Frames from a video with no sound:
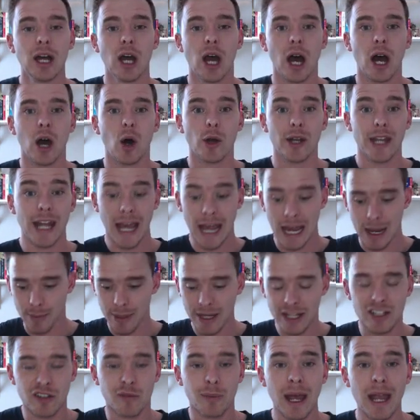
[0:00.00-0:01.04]
on a
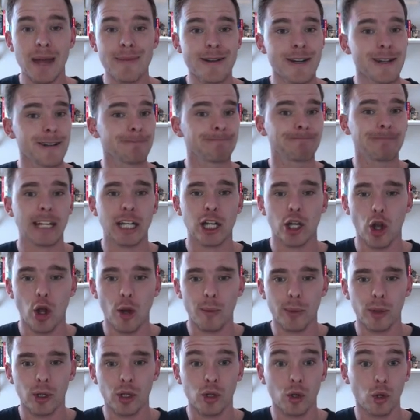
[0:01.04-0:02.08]
piece of paper, in a
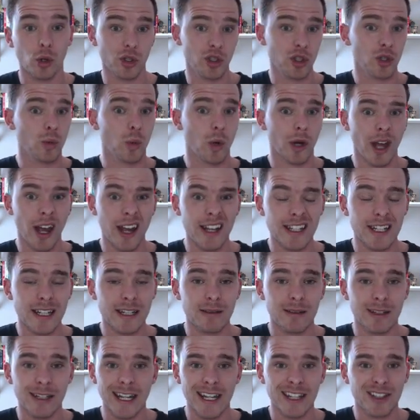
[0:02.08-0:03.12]
notebook, or do what I
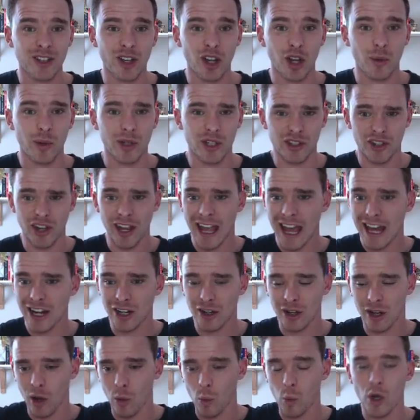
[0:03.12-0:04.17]
did years ago, which is I had
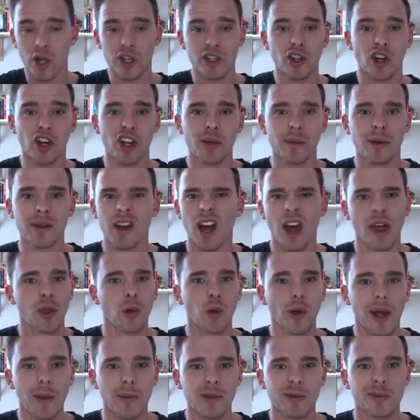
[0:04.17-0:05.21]
a, a Word document, I
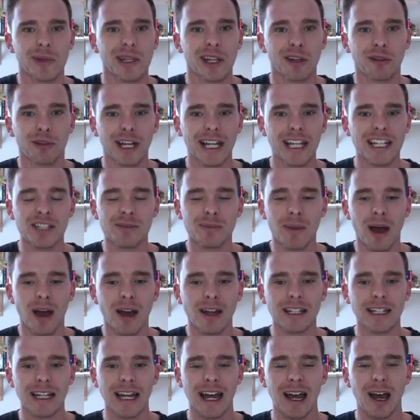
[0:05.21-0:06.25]
thought I was being really smart.
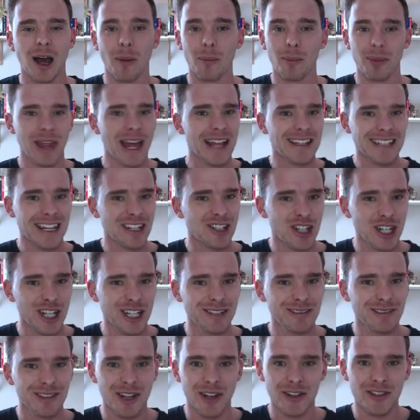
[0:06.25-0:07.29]
Um, but that's actually
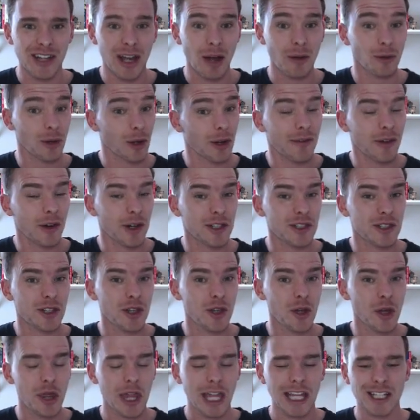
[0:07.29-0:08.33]
turns out not a very
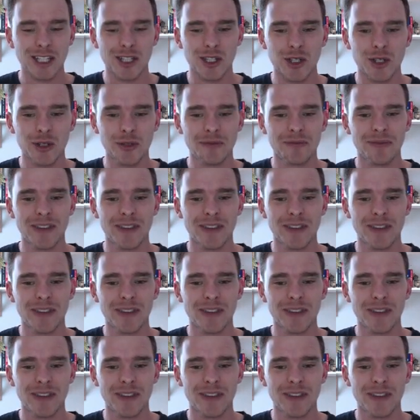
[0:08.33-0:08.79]
secure thing to do.